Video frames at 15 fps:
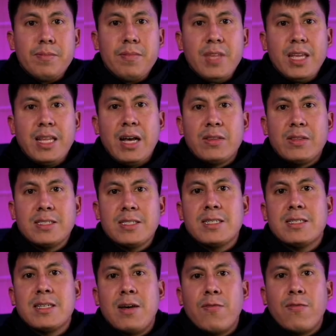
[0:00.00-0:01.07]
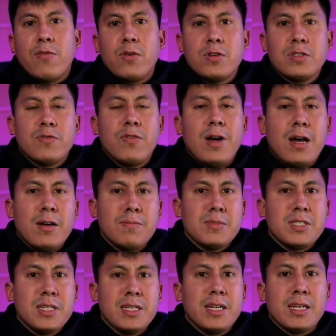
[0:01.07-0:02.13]
Now this is uh, first I'm
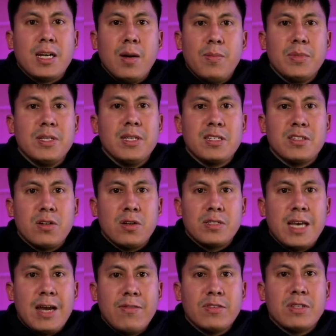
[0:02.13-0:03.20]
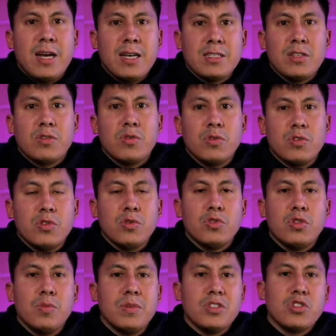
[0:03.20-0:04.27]
seeing a company that starts advertising through
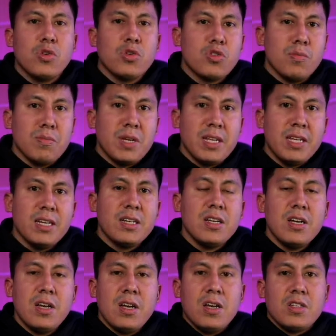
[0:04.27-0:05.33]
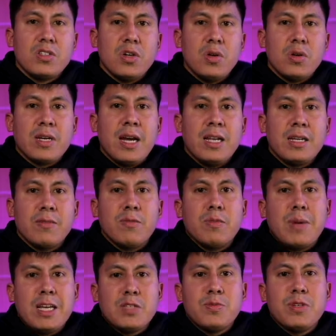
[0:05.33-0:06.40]
YouTube and social media. So it kind of
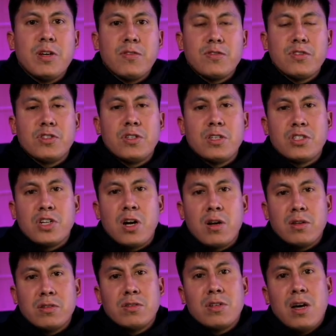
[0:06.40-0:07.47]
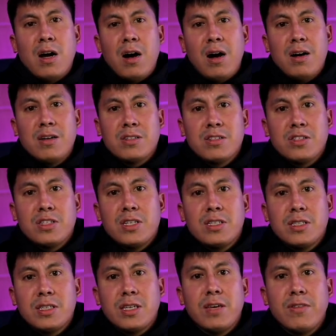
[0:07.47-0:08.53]
reminds me of the Charles
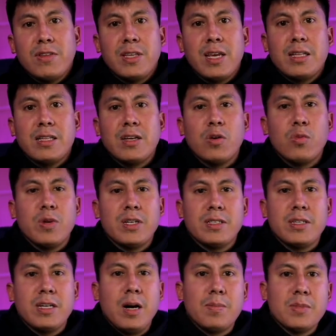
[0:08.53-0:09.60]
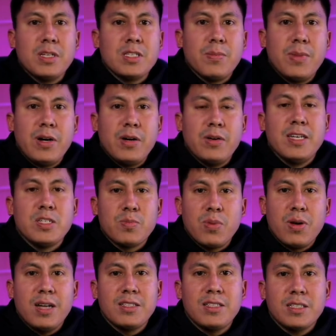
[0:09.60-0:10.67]
Hoskinson giving daily or weekly updates about his
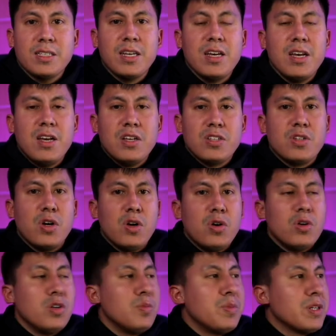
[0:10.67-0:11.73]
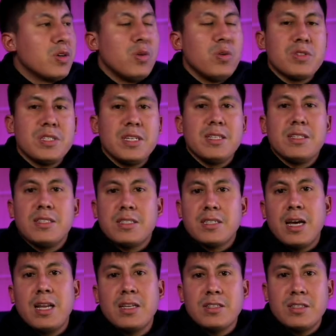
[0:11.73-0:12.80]
project. So it'll be cool seeing this
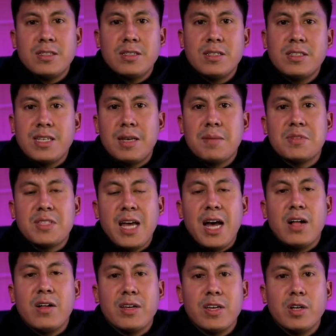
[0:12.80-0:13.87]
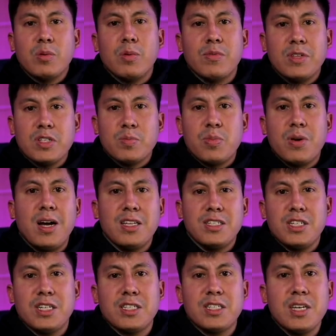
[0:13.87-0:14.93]
kind of same style here with this
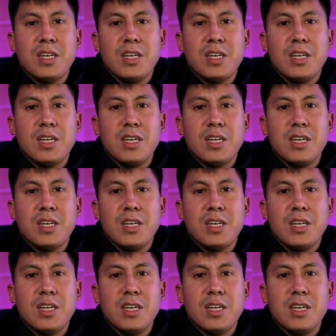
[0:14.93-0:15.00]
project.